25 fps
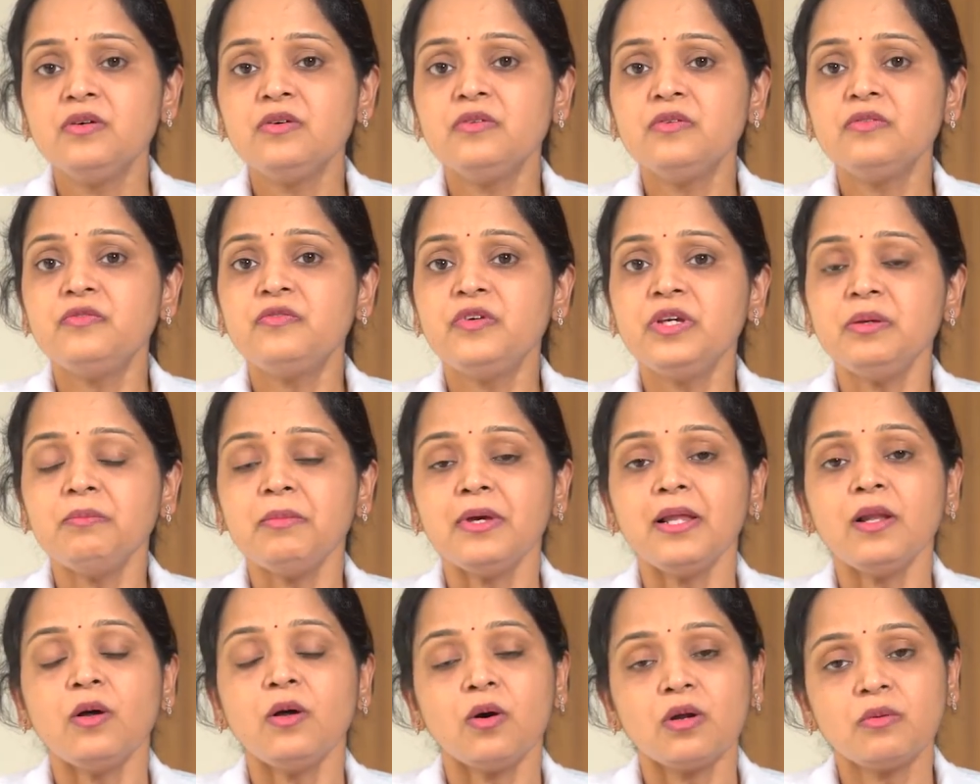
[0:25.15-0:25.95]

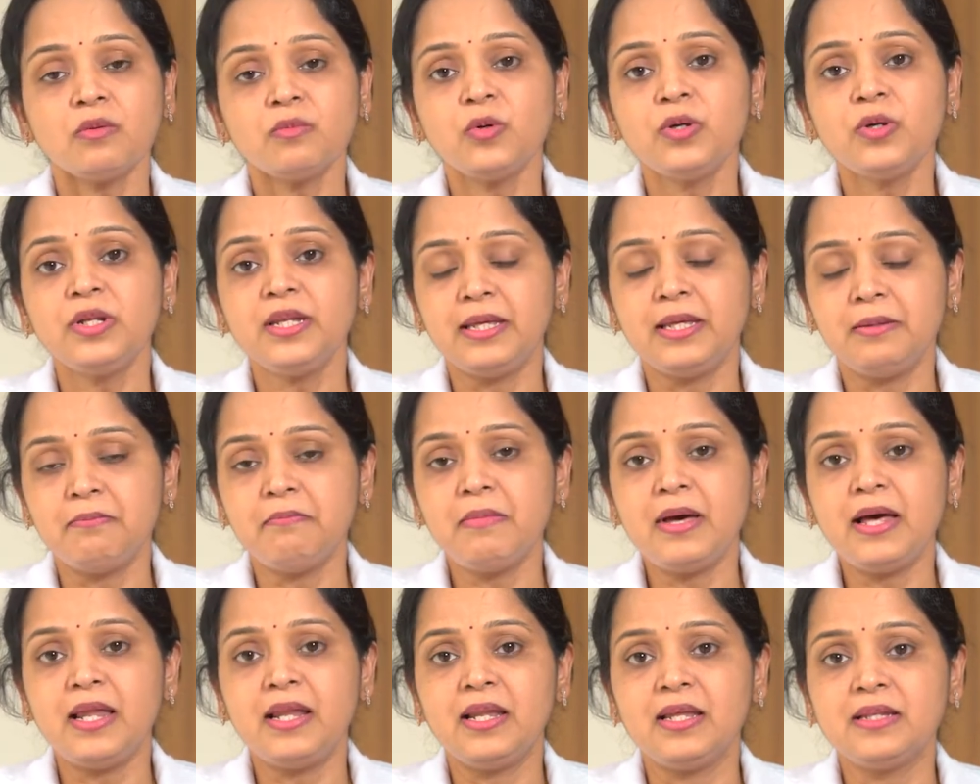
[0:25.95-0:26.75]
Female hormone
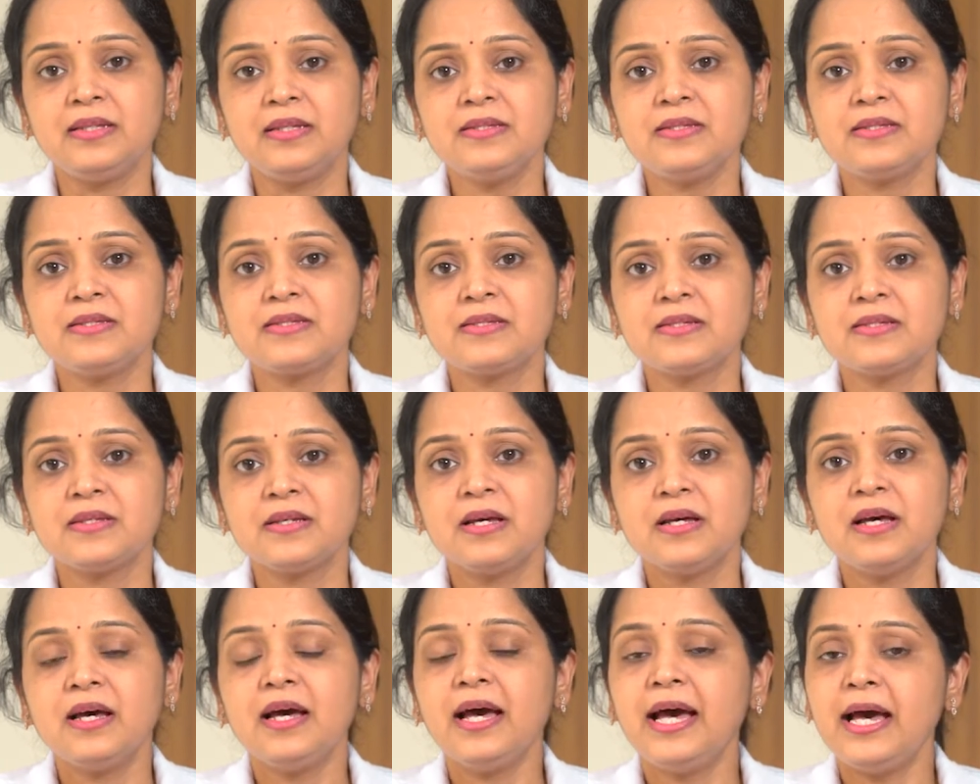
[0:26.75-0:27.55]
imbalance
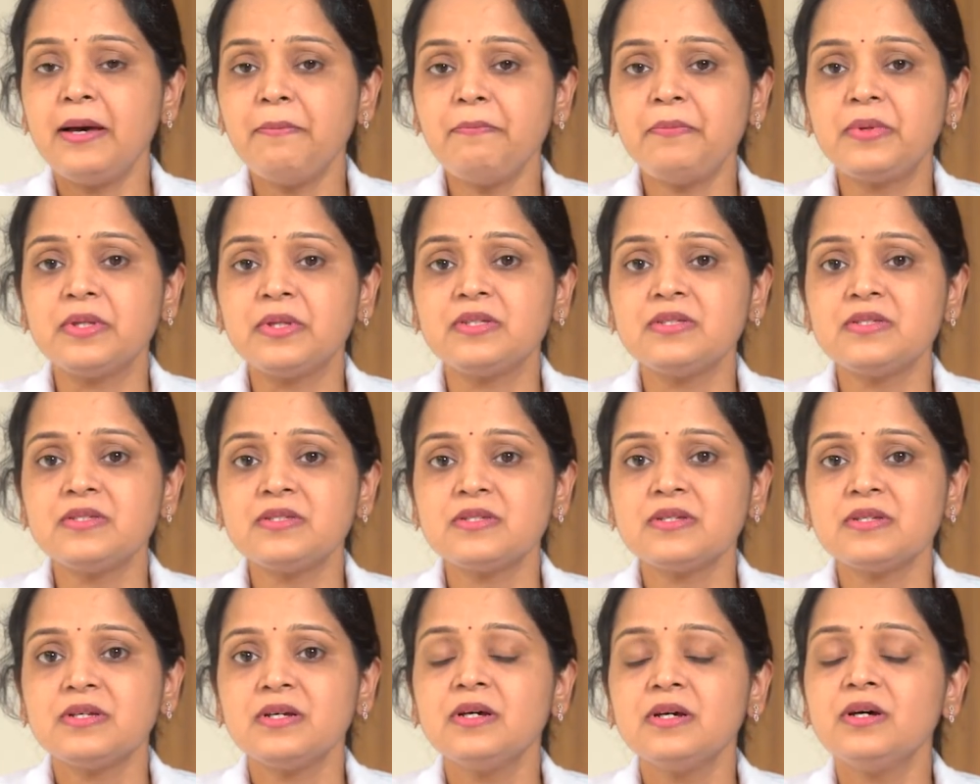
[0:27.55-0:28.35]
happens
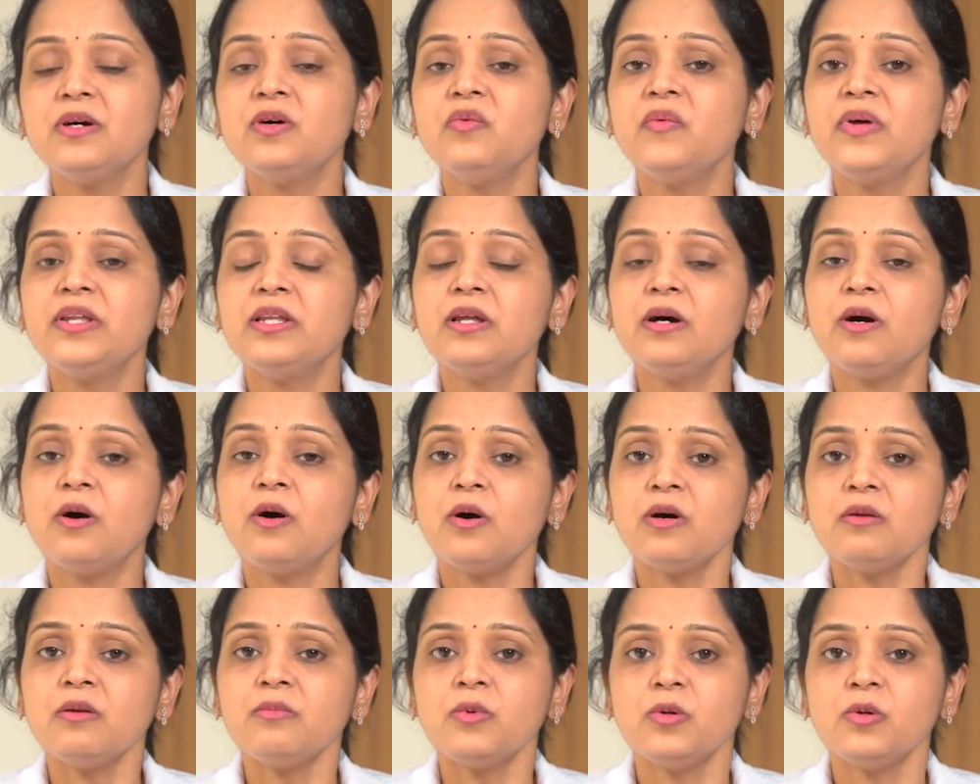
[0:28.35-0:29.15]
when the
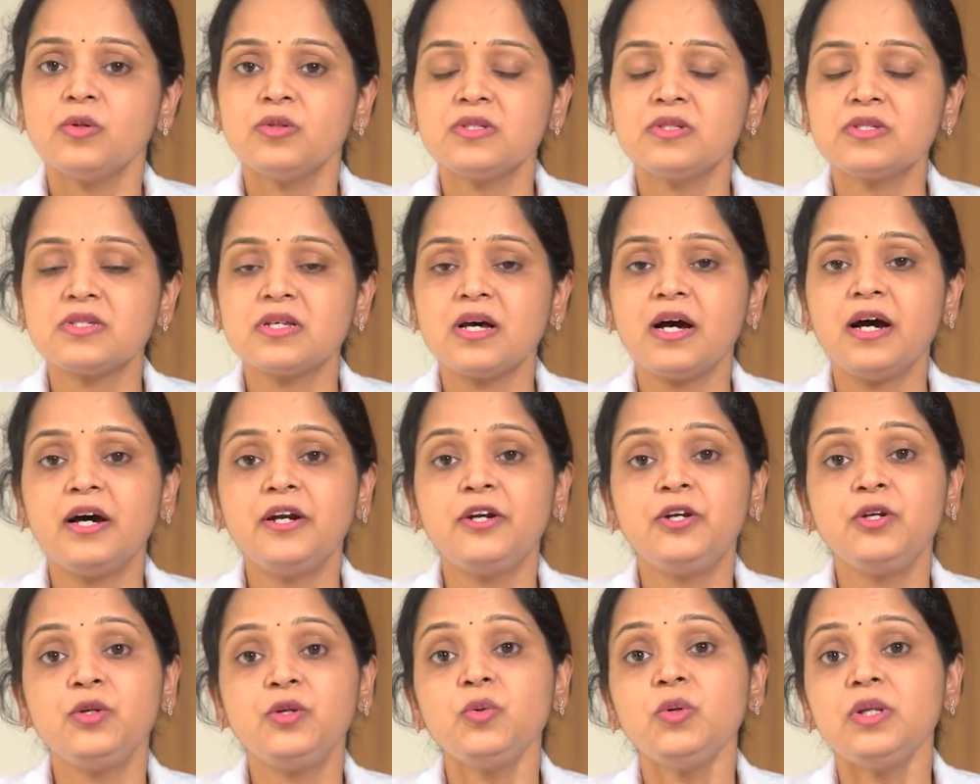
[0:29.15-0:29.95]
hormones are
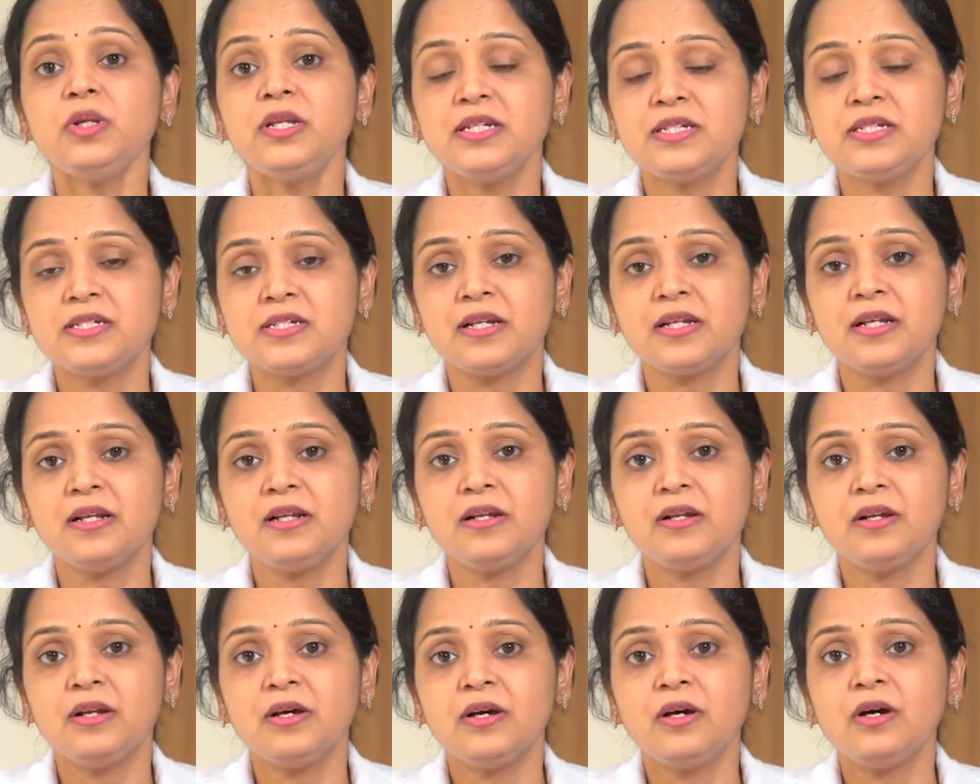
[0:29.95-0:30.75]
too little
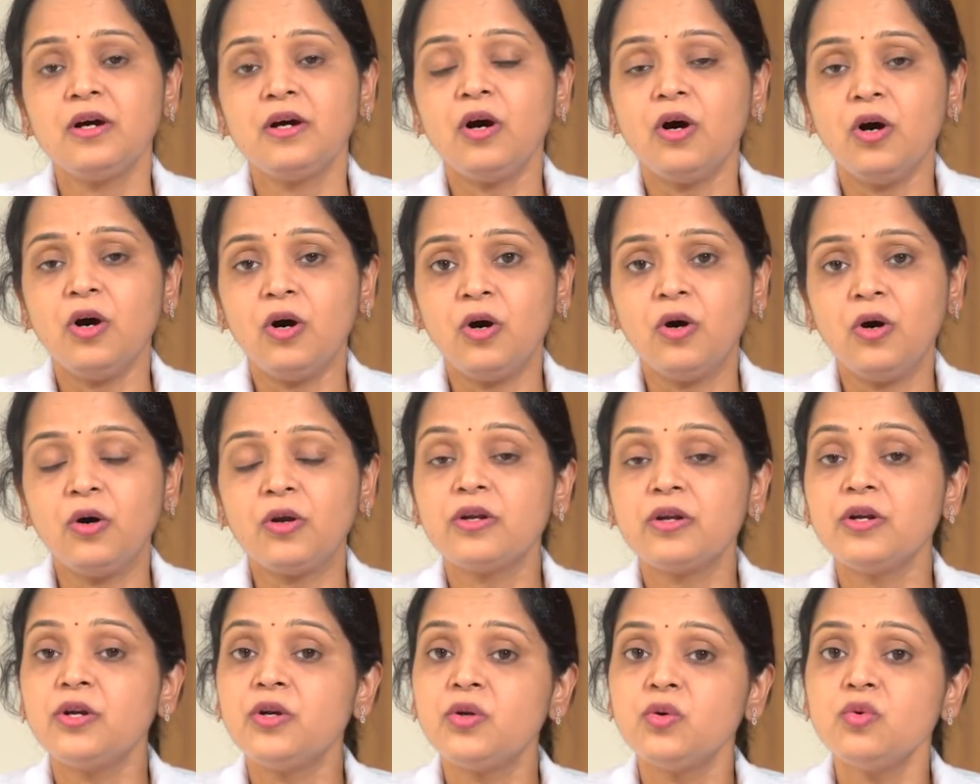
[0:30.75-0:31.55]
or
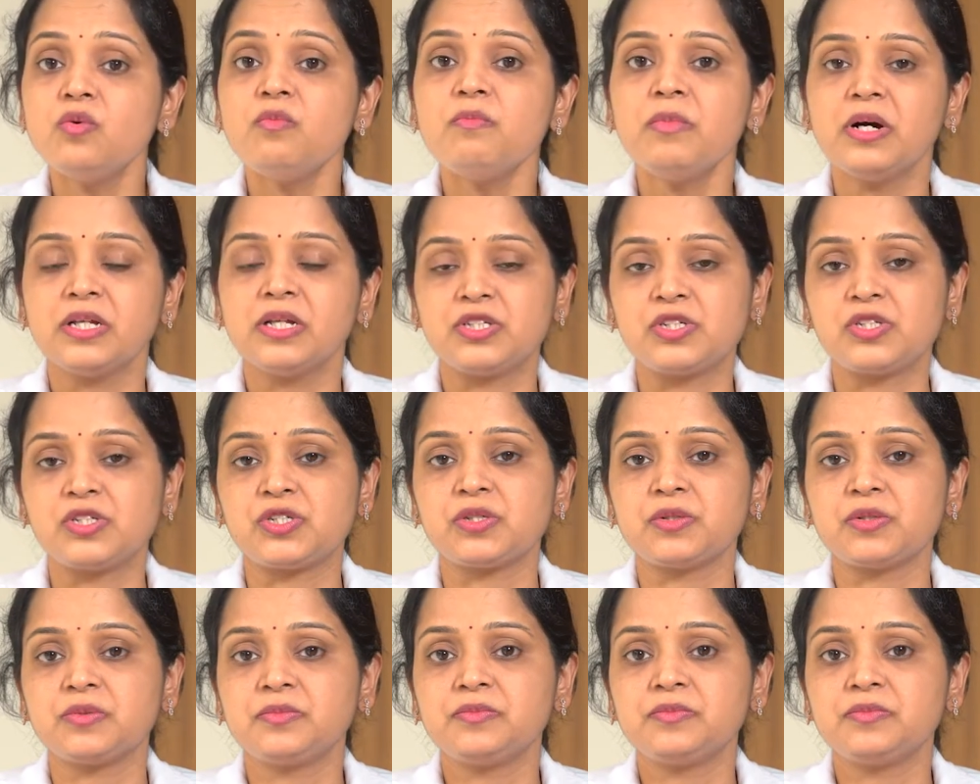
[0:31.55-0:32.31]
too much.